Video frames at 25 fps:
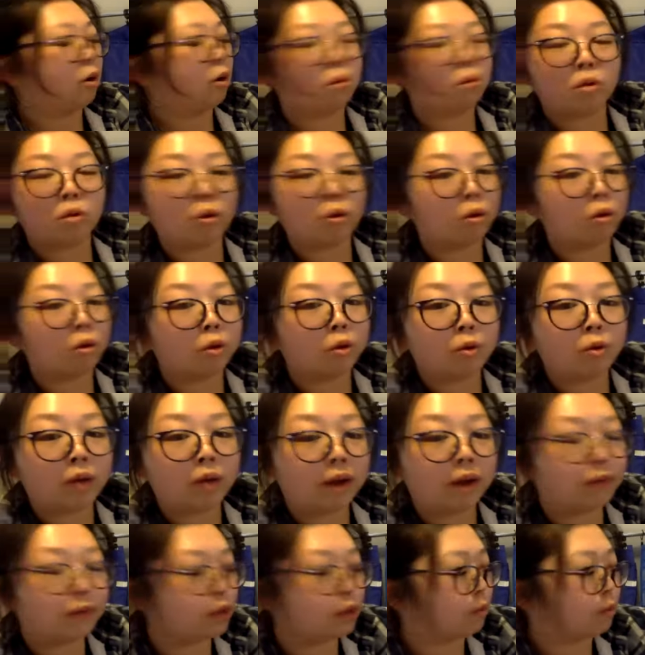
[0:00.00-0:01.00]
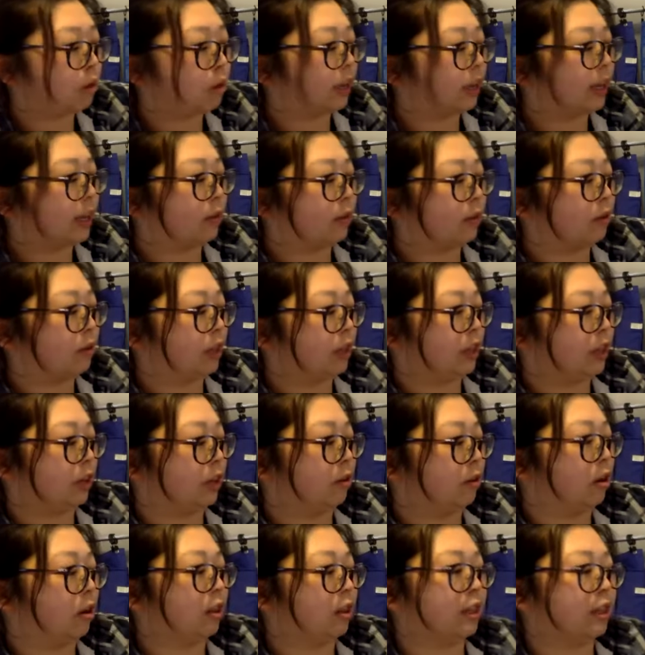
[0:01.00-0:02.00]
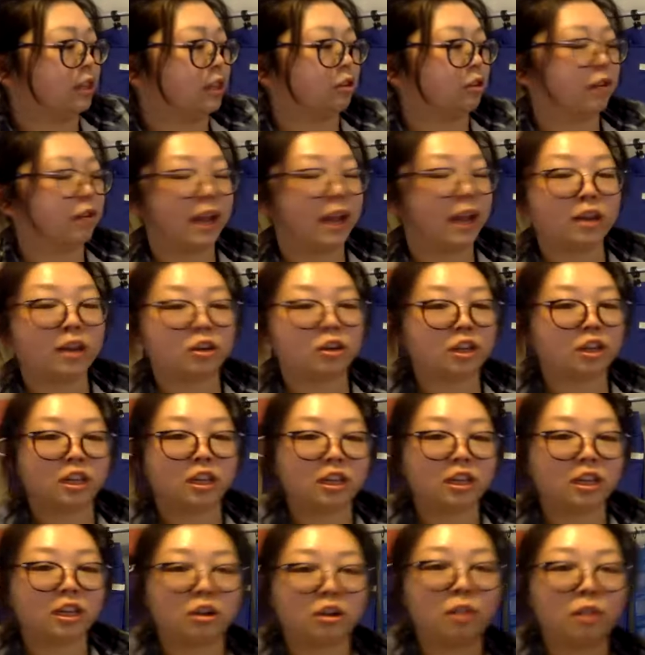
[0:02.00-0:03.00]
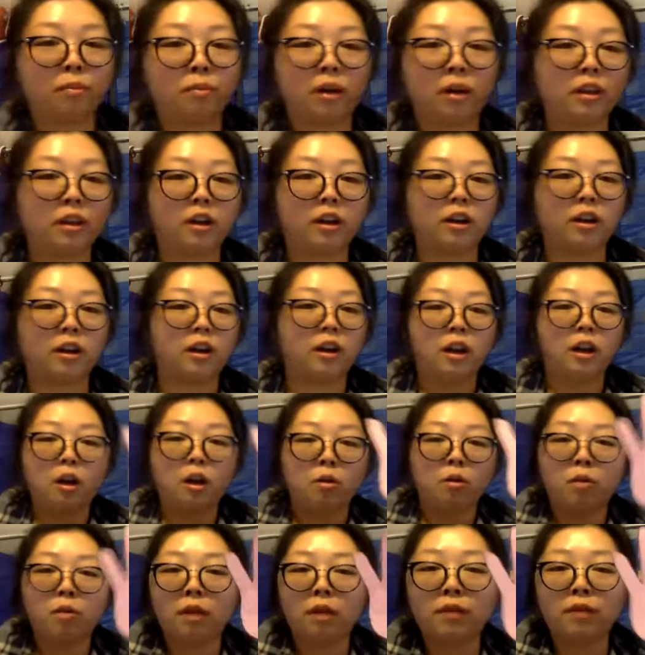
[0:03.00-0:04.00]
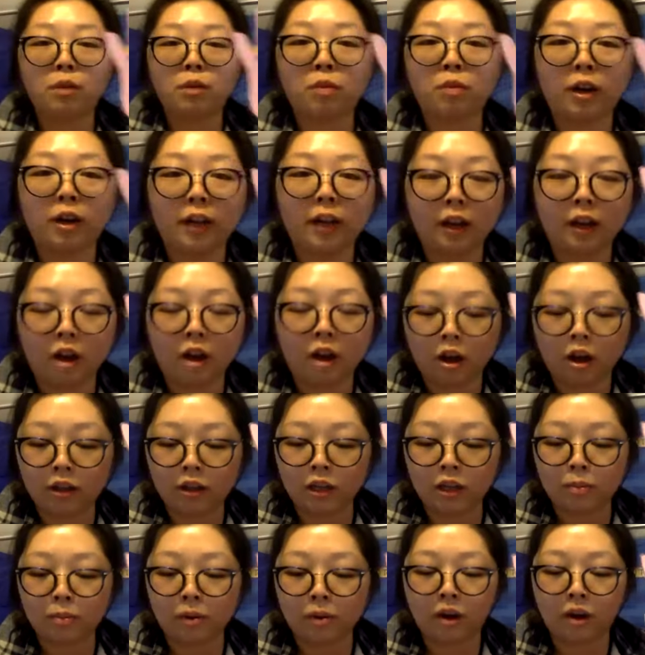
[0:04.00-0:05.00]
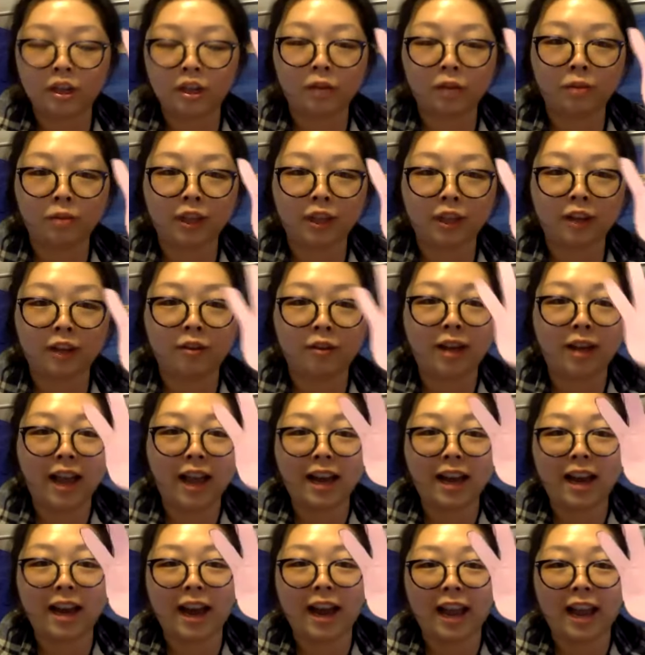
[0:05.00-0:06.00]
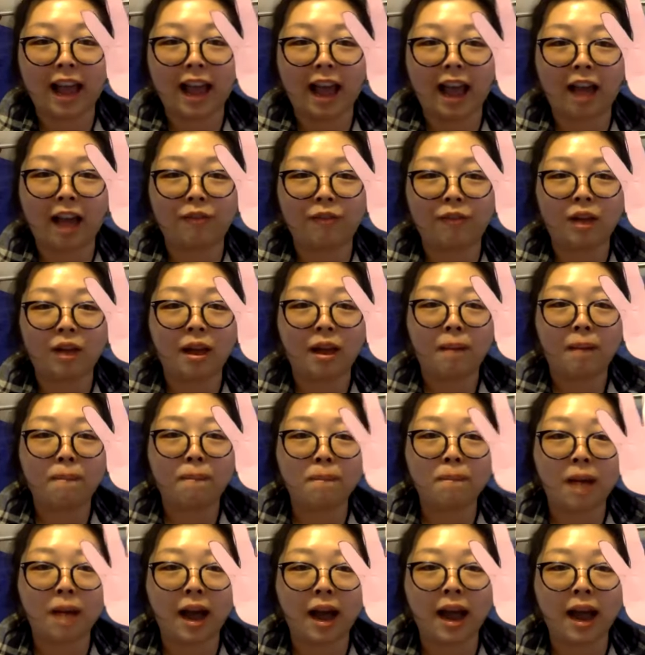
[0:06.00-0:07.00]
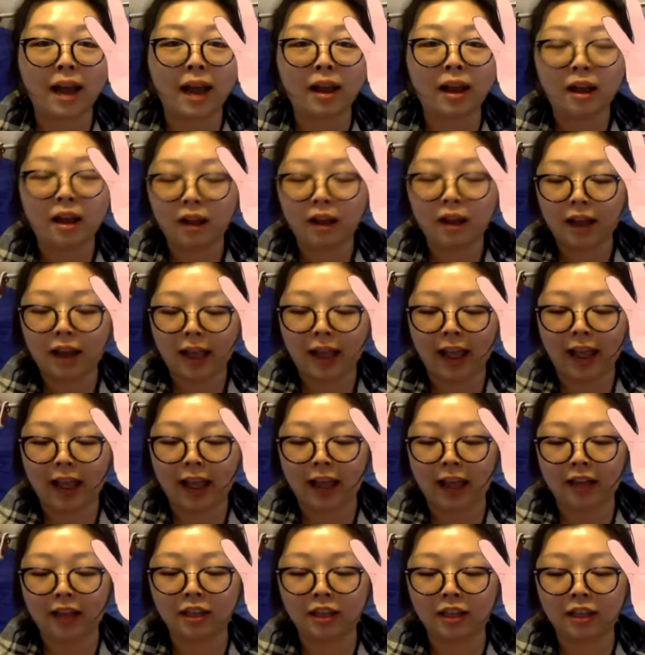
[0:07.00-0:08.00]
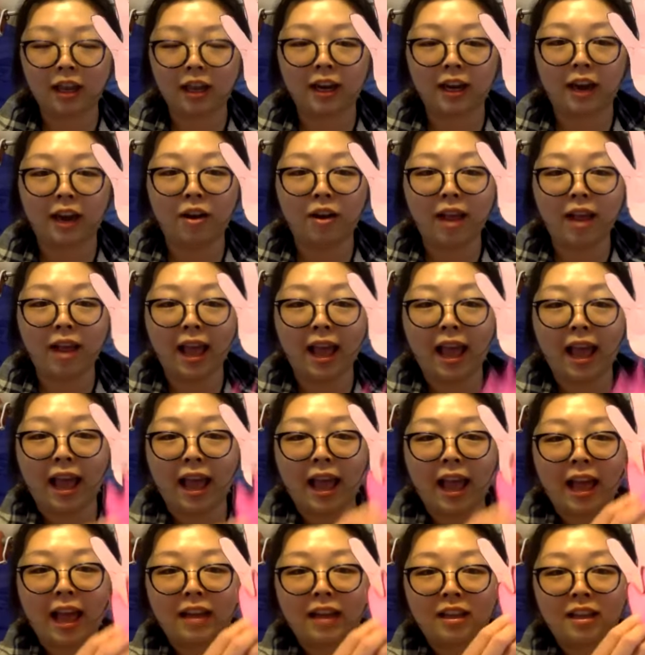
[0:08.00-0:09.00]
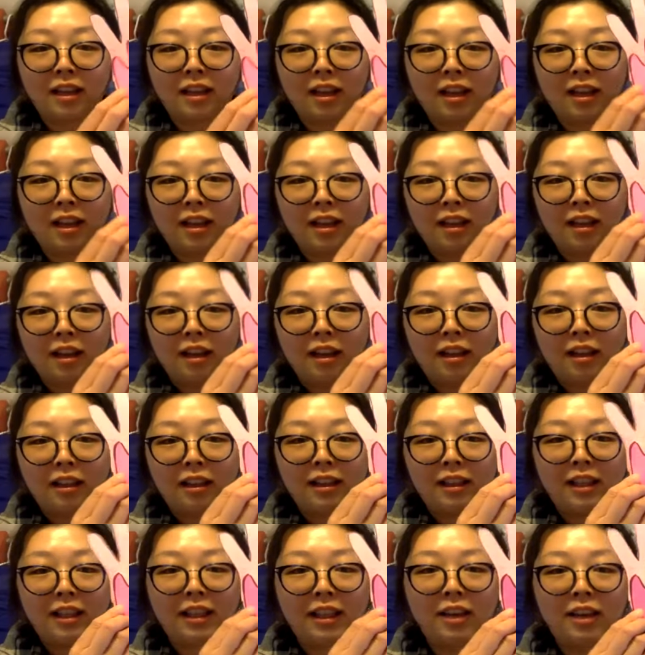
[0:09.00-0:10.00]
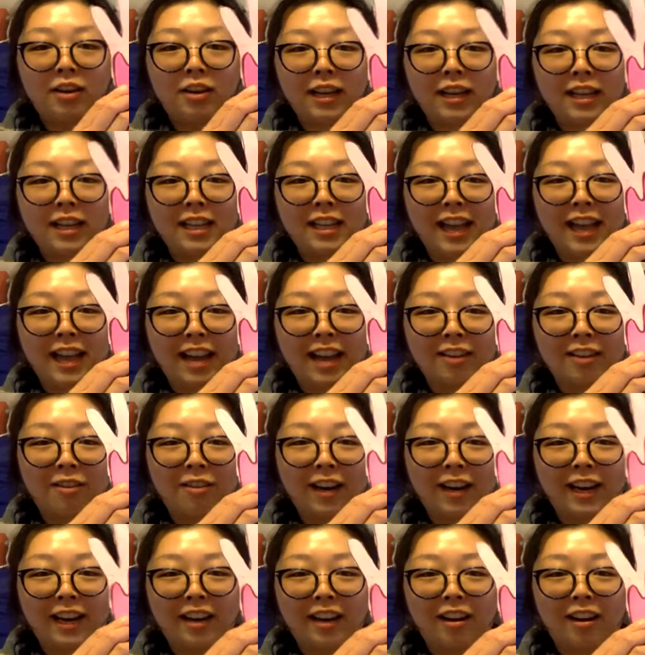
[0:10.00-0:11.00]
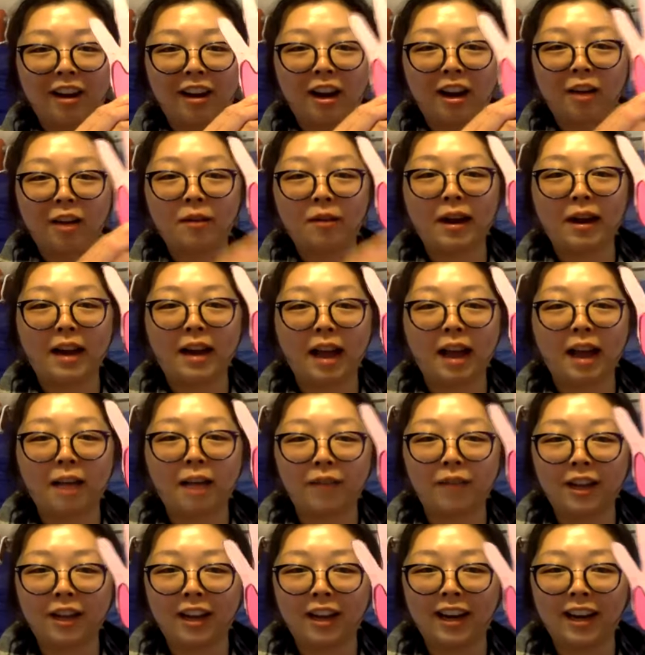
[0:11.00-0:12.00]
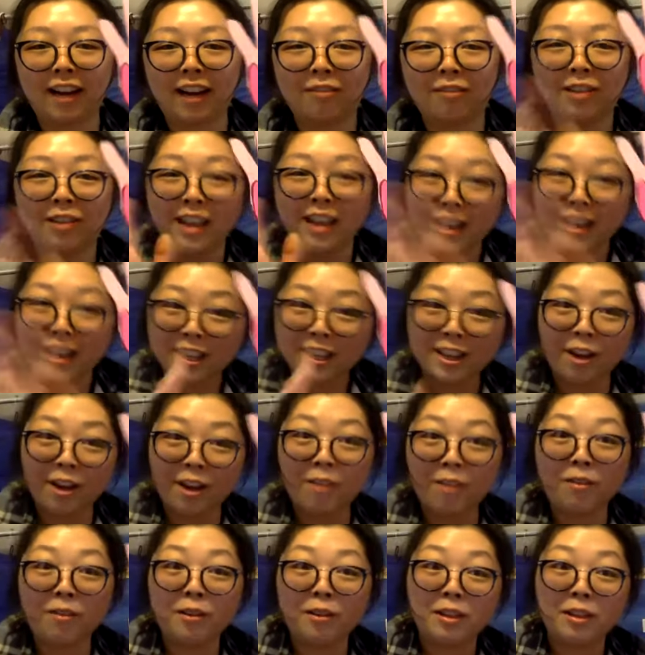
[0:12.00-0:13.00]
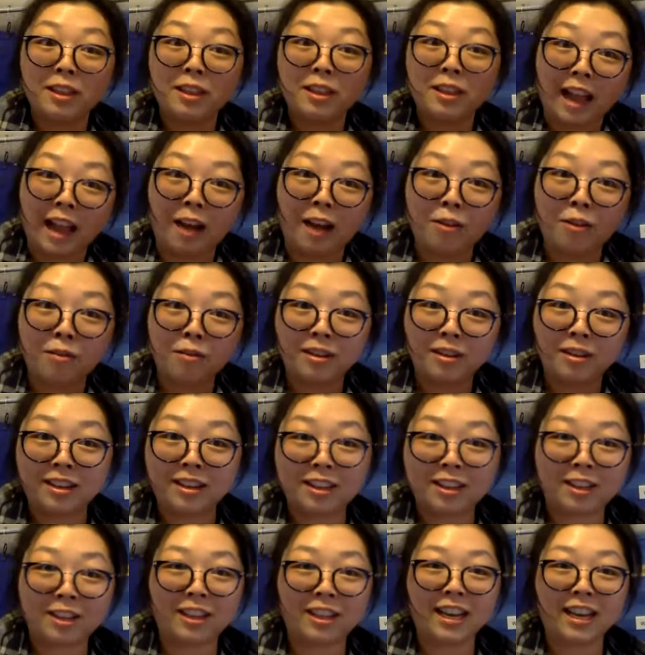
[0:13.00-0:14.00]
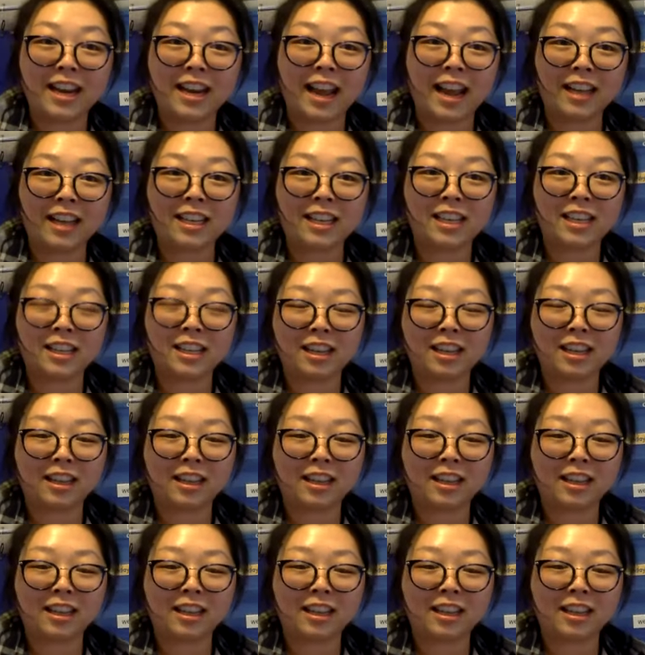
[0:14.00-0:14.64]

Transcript: or whoever's working with you on this, okay? Your sister, brother, whoever's working on this project with you. And I have my hand cut out and the little kid's hand right here. I already have it cut out. So now to the next